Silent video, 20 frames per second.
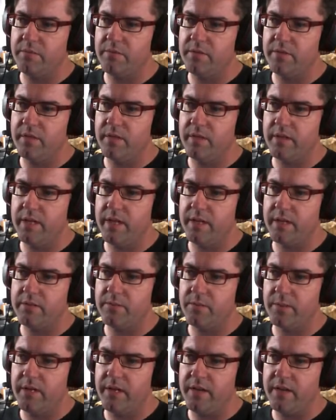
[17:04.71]

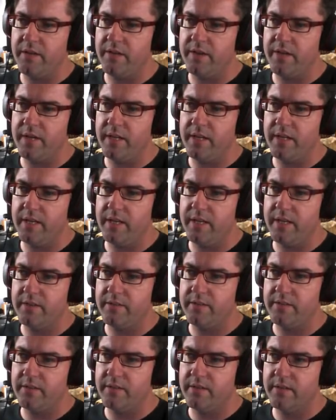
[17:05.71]
Yes, we know that.
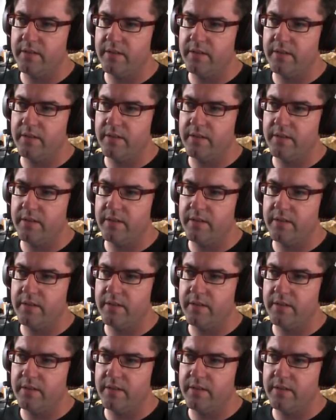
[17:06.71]
Yes.